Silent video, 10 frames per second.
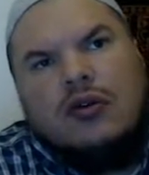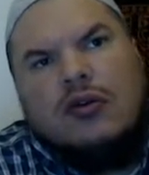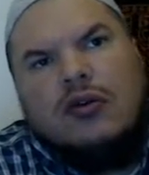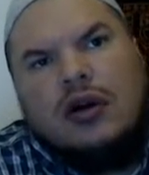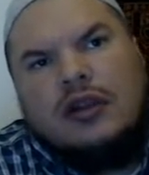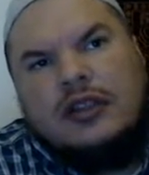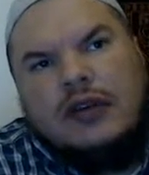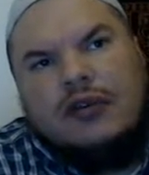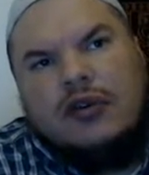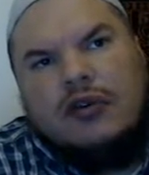or a
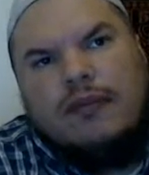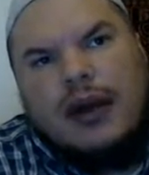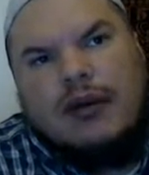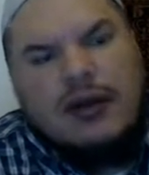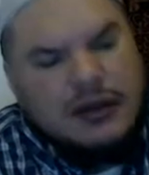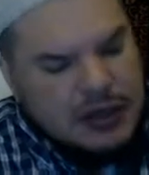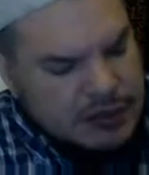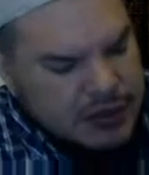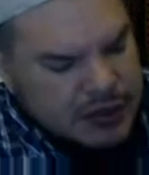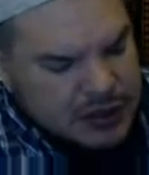difficult background that a
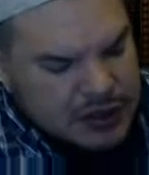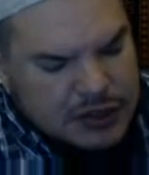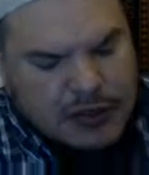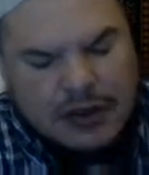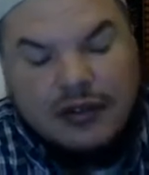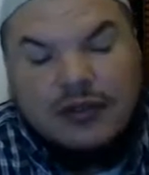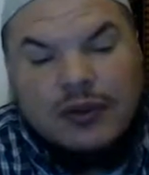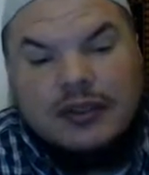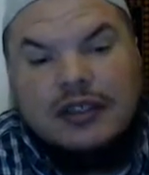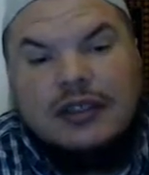person experienced,
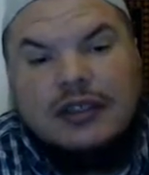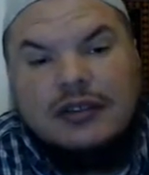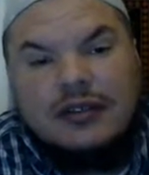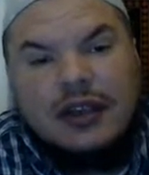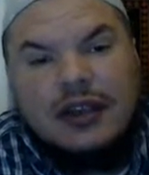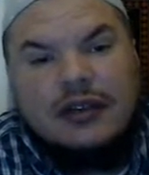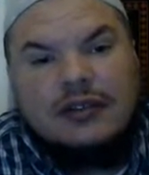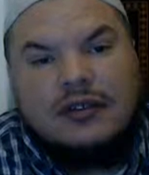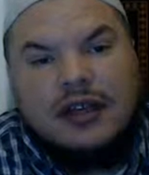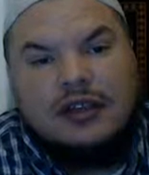when these
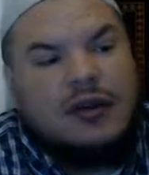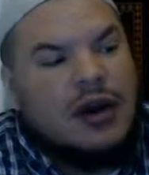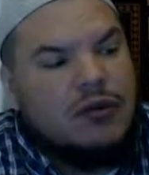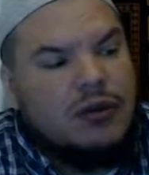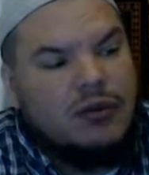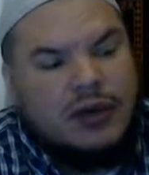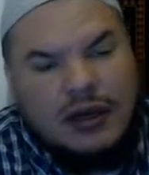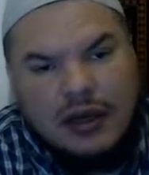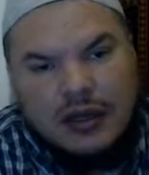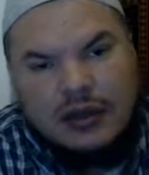things interact with one
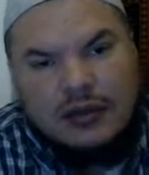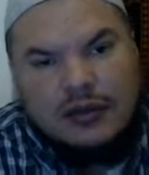another